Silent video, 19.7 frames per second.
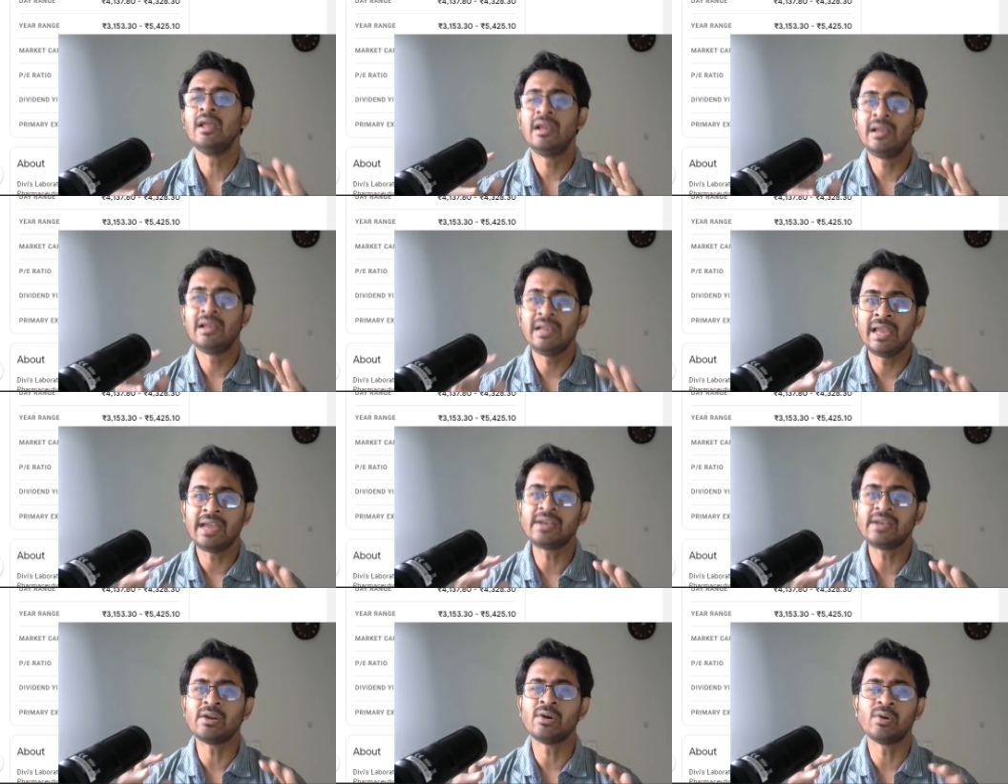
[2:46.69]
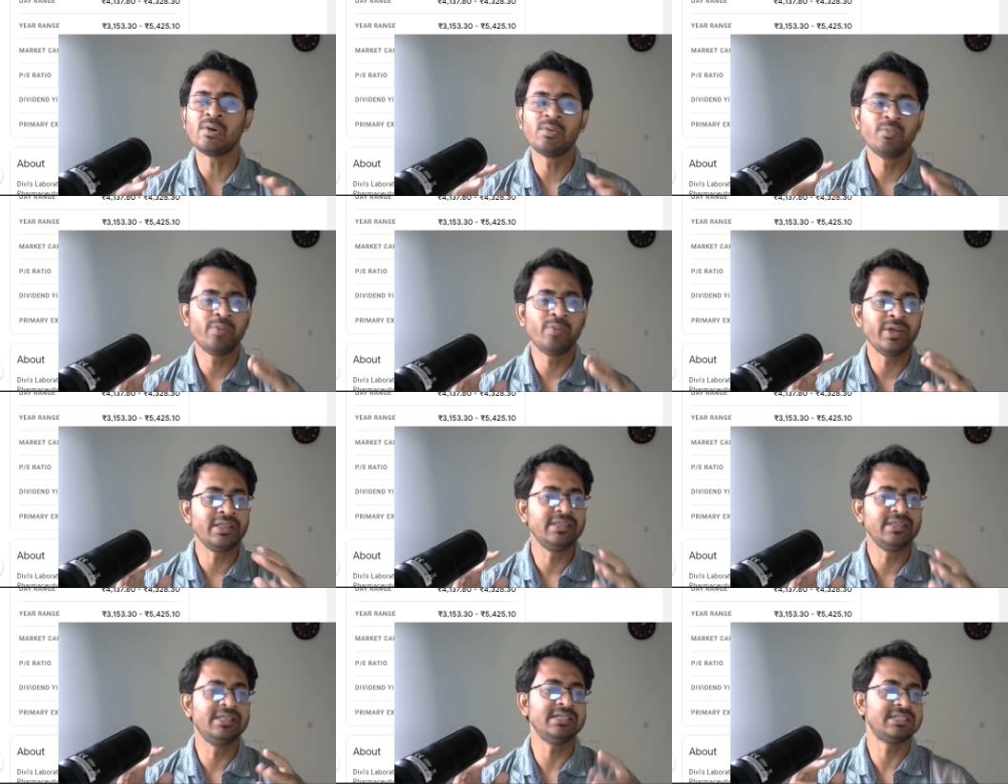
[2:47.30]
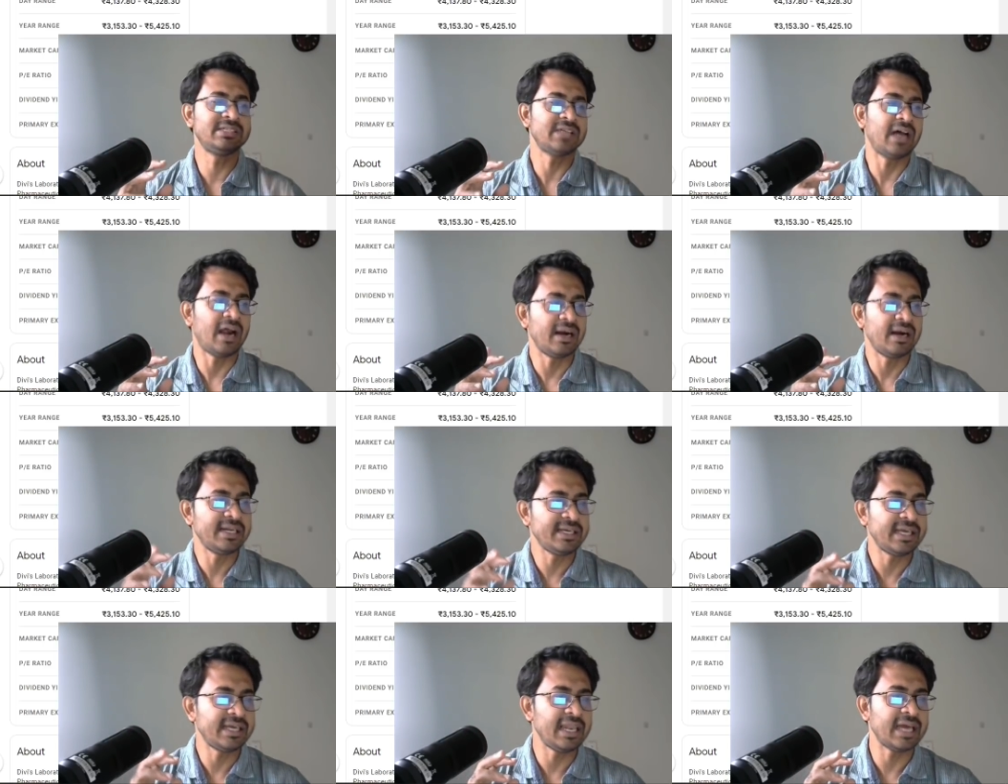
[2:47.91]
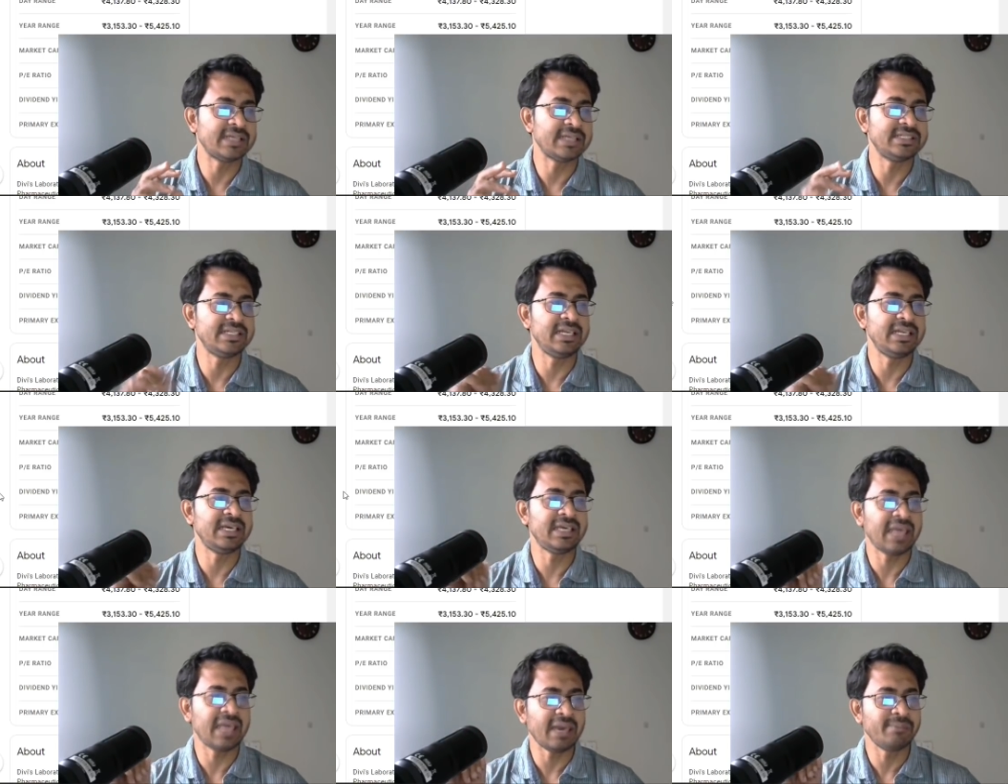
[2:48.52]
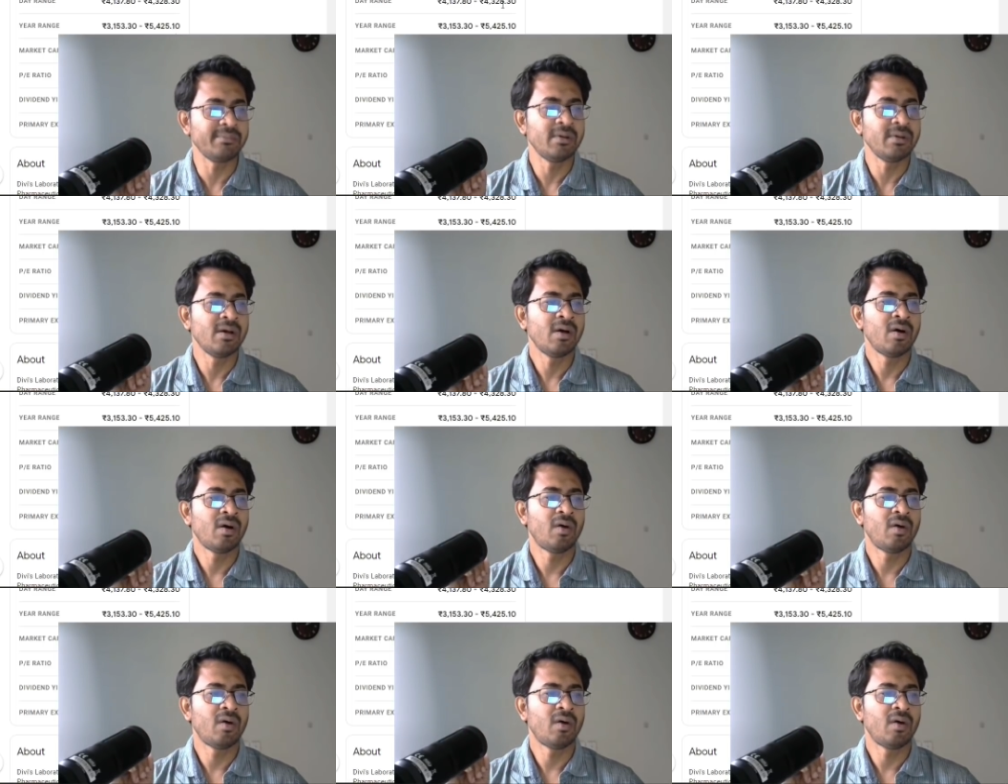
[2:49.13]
Later on, when this article actually came